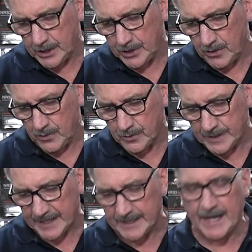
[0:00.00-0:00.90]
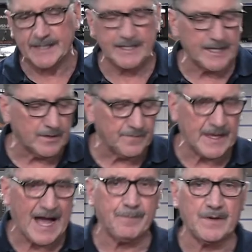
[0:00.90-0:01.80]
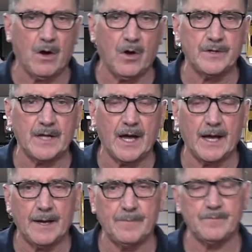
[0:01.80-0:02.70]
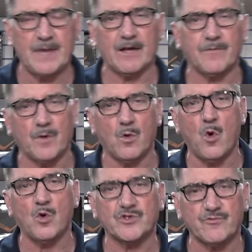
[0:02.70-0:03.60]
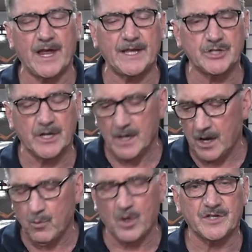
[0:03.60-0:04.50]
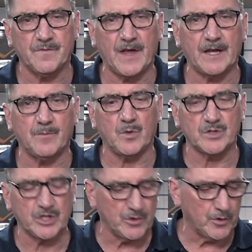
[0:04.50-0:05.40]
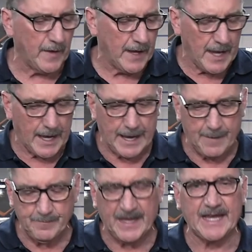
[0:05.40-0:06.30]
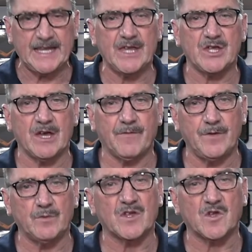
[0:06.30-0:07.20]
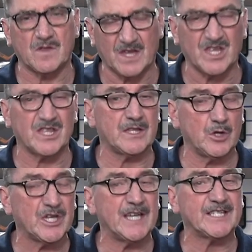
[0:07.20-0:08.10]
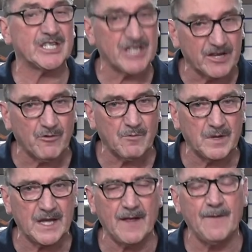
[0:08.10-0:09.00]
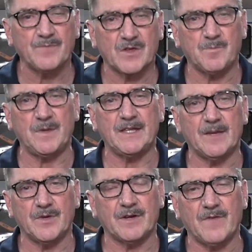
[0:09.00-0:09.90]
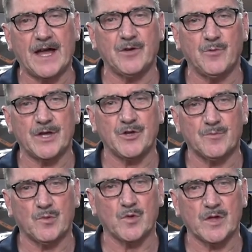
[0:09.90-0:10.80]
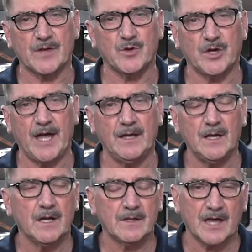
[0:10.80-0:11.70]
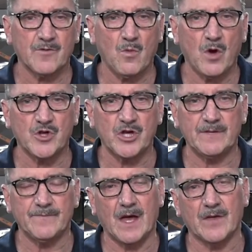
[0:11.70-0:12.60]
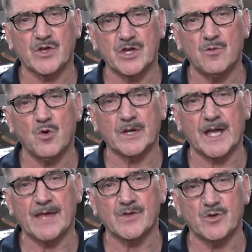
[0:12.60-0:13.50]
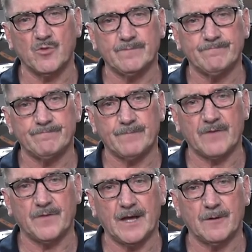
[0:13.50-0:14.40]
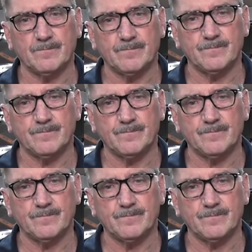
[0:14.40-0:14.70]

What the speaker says: you get an idea of the Appion Megaflow hose range and what's available to make it easier for you to considerably speed up your evacuation process. Okay, thanks for watching. I'll see you all again soon. Bye for now.